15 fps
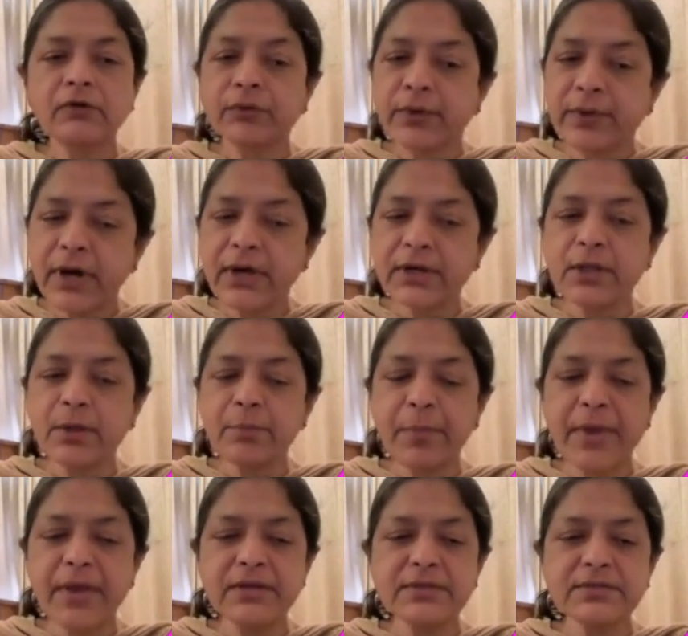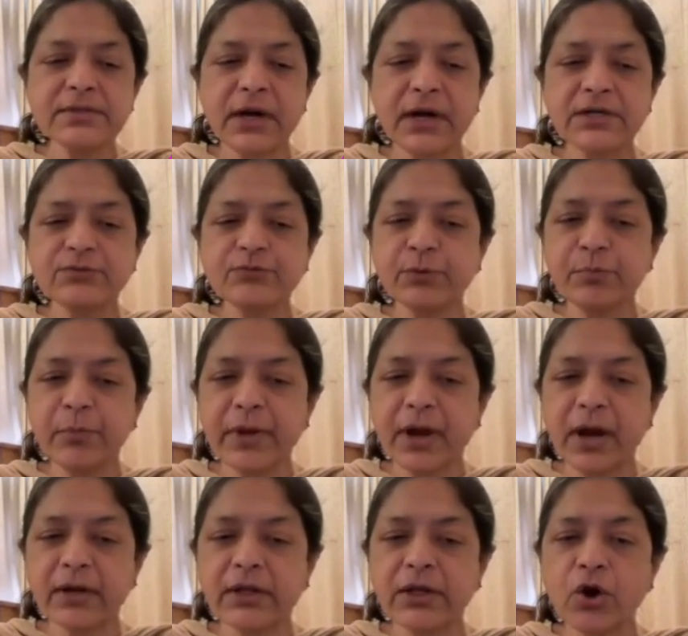Here, the pain starts with
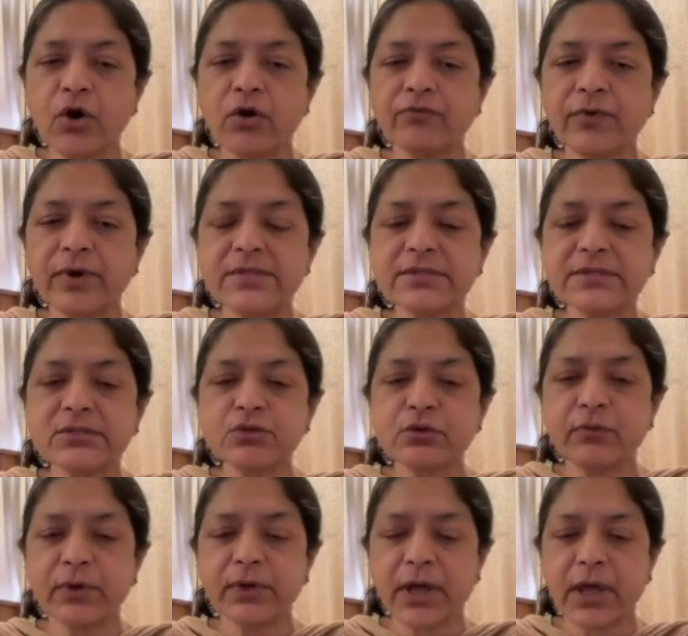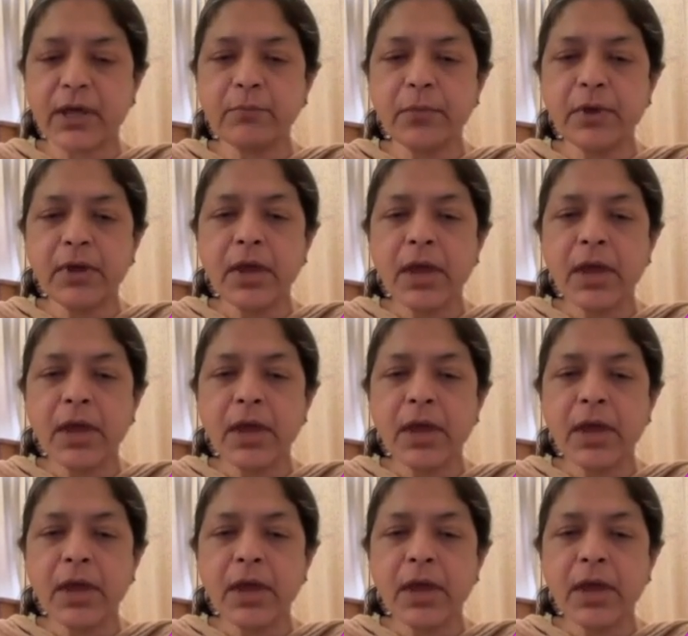menarche or worsens over time